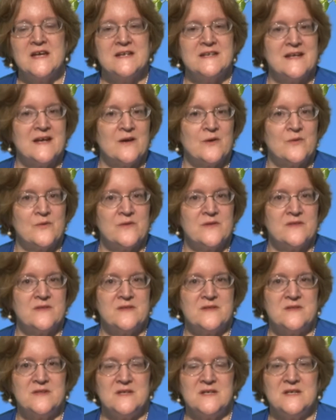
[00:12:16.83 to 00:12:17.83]
Now,
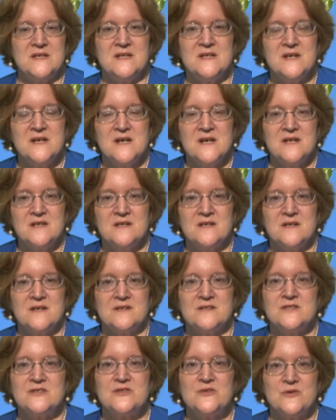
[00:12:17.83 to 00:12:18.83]
the
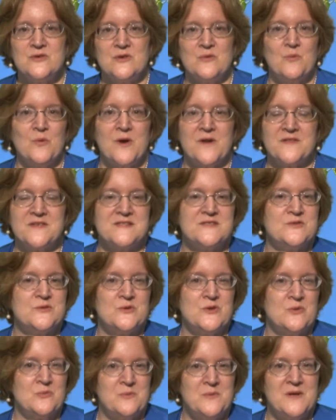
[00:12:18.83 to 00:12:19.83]
one of the
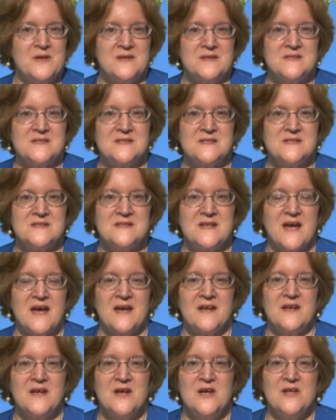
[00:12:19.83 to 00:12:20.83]
student myths is
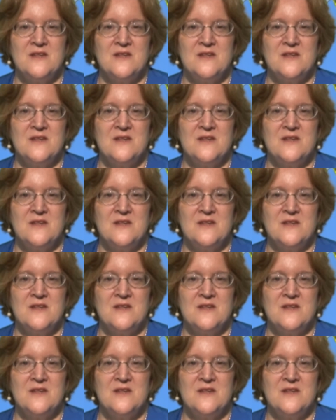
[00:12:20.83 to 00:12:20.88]
that